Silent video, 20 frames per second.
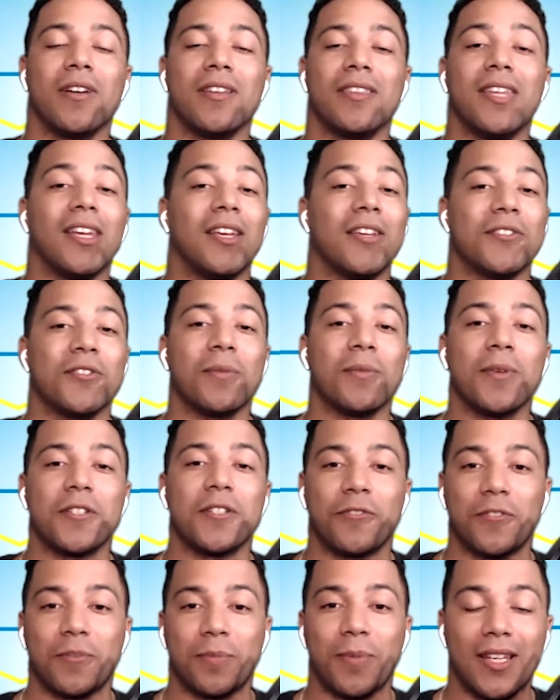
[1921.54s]
Warren, thank you so
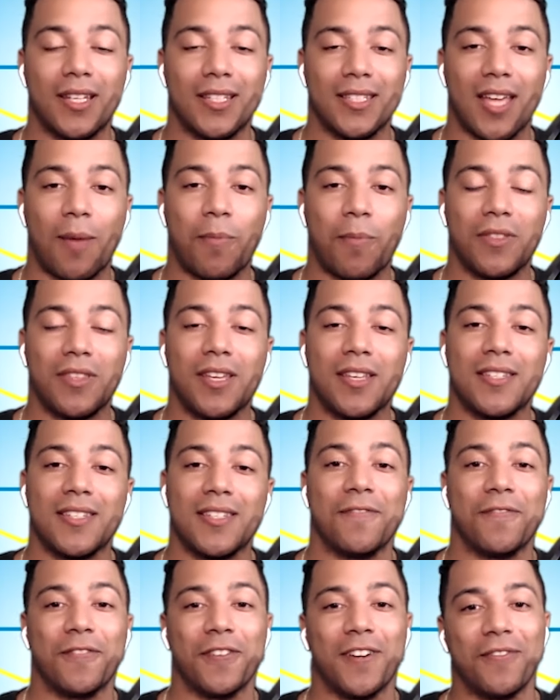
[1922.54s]
much for spending time with us.
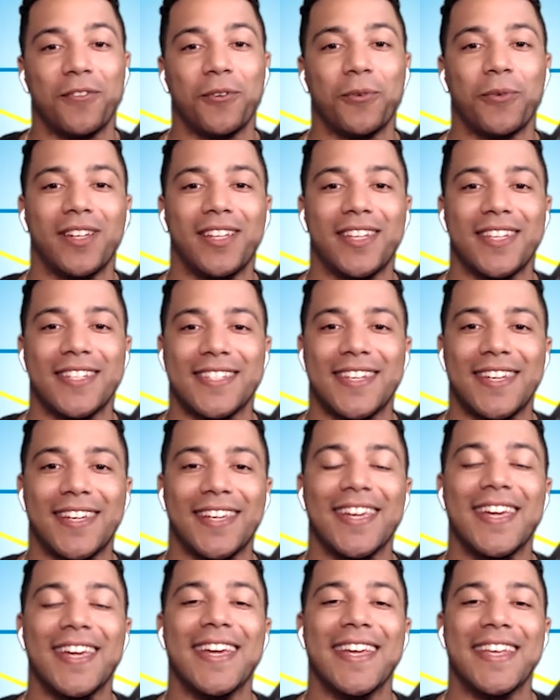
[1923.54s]
And for everyone listening,